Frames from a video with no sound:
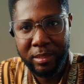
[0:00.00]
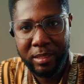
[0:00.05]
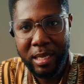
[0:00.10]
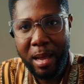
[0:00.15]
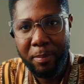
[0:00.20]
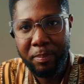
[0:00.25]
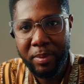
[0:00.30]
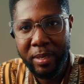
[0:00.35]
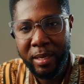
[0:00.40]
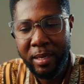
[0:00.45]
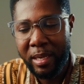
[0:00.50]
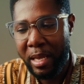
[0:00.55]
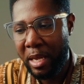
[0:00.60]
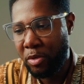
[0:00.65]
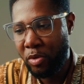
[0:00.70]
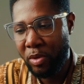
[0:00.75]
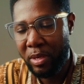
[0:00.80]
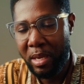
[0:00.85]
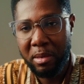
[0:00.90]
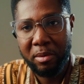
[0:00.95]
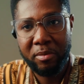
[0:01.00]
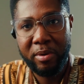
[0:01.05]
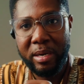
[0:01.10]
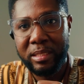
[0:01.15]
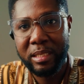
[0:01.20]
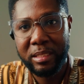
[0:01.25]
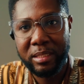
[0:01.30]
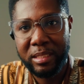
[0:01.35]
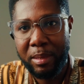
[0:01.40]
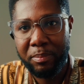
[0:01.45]
is happening, and you can
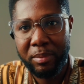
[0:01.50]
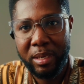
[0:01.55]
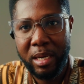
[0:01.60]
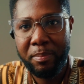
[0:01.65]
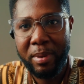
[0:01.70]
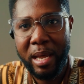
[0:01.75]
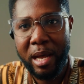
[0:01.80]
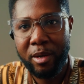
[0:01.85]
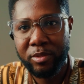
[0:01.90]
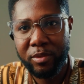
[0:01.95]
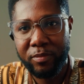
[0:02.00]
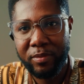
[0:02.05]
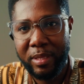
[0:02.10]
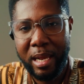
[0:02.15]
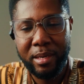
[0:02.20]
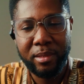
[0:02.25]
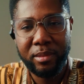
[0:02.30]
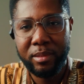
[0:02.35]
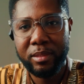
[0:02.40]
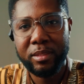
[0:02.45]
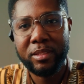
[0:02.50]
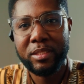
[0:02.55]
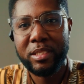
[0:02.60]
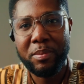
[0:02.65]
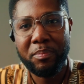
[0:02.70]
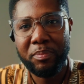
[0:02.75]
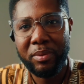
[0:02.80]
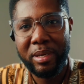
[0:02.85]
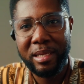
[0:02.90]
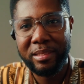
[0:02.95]
create a subclip out of that.
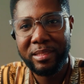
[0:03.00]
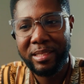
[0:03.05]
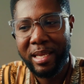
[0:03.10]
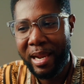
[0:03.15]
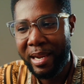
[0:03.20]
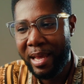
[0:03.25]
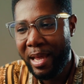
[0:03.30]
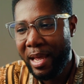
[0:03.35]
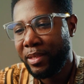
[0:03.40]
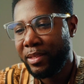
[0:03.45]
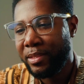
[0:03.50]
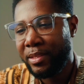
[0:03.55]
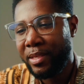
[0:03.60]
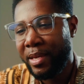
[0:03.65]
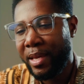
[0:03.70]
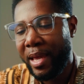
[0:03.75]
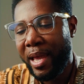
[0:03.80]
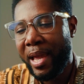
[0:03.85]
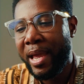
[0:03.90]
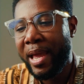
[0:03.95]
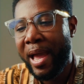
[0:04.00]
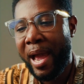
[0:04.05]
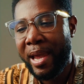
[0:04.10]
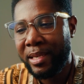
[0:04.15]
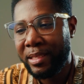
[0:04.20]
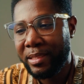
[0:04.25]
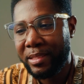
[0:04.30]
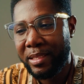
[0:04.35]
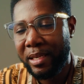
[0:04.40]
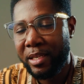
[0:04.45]
Simple as that. The AI
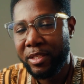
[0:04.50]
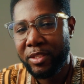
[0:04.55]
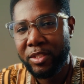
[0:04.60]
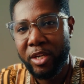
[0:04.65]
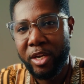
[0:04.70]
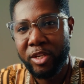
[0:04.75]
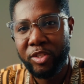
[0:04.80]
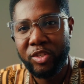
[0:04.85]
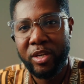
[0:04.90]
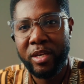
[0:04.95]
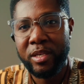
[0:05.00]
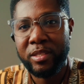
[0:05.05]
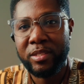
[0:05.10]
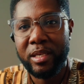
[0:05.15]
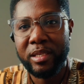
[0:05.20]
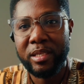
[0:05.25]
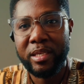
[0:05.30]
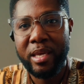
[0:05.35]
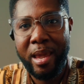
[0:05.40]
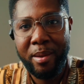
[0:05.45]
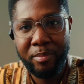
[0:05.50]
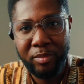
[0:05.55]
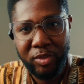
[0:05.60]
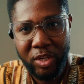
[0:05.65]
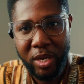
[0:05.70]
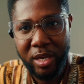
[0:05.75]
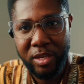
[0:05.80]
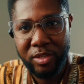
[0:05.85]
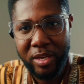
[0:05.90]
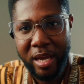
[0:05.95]
IntelliSearch is a game
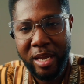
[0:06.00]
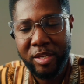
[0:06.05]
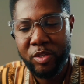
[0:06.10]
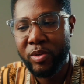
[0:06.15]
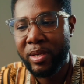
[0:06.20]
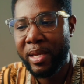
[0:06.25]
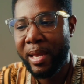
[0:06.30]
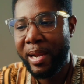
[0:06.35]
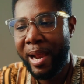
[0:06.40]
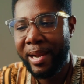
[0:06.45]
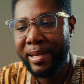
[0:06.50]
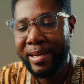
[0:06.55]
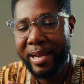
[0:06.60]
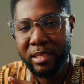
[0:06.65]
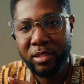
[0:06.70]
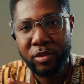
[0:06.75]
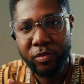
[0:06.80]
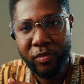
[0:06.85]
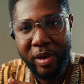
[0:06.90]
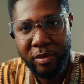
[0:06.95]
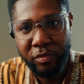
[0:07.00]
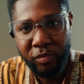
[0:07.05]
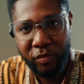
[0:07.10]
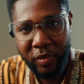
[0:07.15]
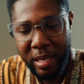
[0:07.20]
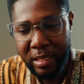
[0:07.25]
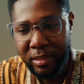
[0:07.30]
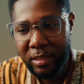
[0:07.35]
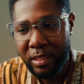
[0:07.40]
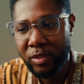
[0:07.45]
changer. You can identify
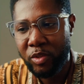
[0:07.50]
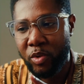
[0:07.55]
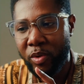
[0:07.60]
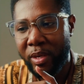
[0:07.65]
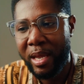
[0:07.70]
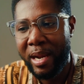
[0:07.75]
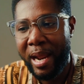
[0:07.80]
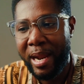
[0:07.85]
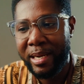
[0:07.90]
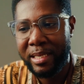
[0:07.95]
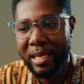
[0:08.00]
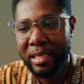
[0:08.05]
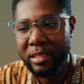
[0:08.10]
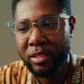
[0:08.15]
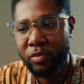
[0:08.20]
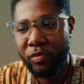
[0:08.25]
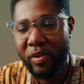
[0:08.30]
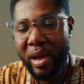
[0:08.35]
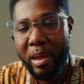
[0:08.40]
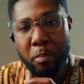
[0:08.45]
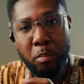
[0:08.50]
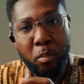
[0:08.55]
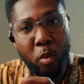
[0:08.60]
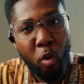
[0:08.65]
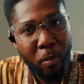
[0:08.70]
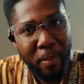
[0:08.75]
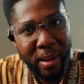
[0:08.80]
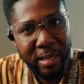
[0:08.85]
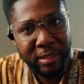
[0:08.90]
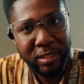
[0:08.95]
faces, you can identify
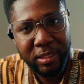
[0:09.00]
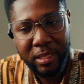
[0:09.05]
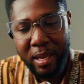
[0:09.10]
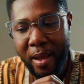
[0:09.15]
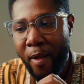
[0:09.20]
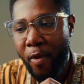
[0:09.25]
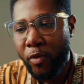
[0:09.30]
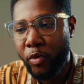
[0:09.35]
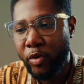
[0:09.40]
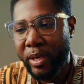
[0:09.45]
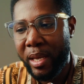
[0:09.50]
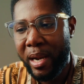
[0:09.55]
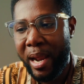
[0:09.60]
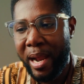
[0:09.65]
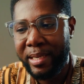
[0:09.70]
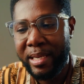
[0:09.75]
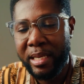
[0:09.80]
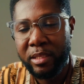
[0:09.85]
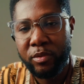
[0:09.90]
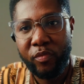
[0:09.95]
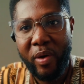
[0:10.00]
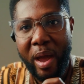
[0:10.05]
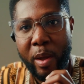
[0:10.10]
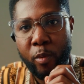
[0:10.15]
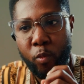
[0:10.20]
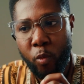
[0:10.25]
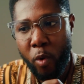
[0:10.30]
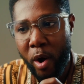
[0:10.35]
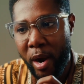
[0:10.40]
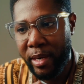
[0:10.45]
moments, you can identify
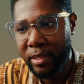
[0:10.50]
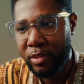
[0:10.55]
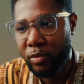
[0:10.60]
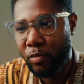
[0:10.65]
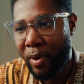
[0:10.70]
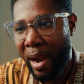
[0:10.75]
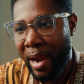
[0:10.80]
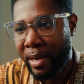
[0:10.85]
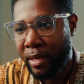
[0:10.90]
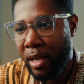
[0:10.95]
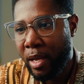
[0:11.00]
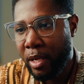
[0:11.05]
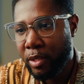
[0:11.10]
words, right?